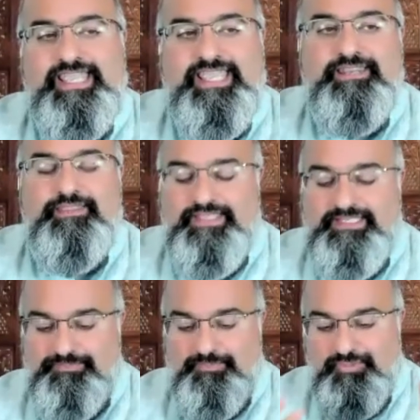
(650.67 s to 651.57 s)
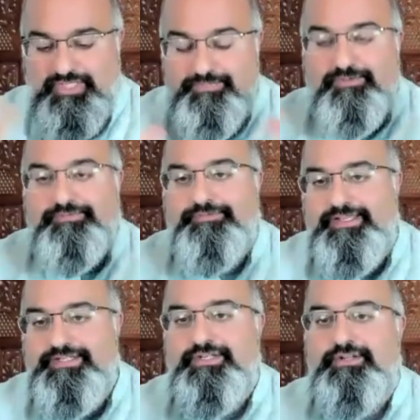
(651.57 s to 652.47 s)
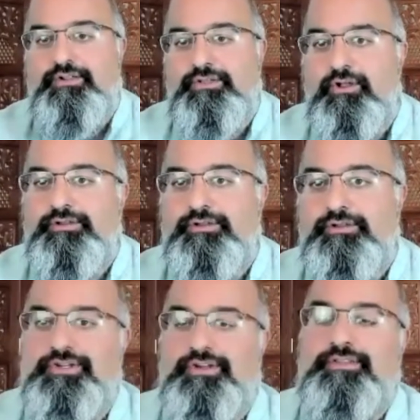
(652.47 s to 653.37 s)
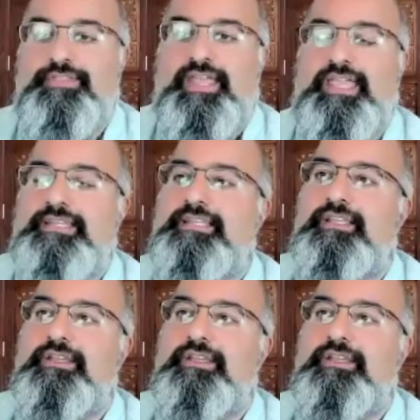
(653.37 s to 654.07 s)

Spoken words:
in this pre-professional culture that